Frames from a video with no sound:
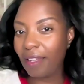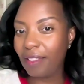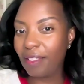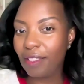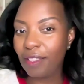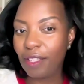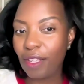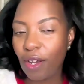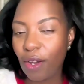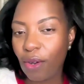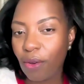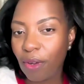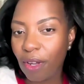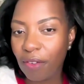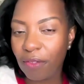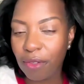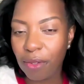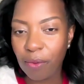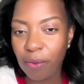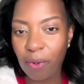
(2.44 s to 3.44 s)
Hello,
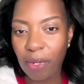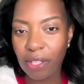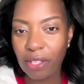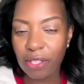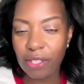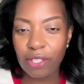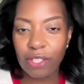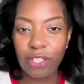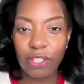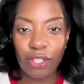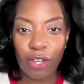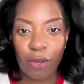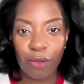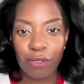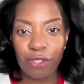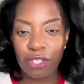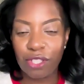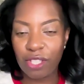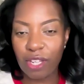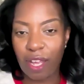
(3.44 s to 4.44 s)
everyone. This is
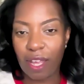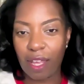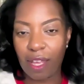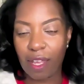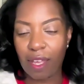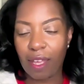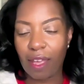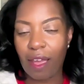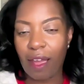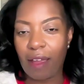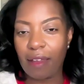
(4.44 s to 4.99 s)
Coach Jai.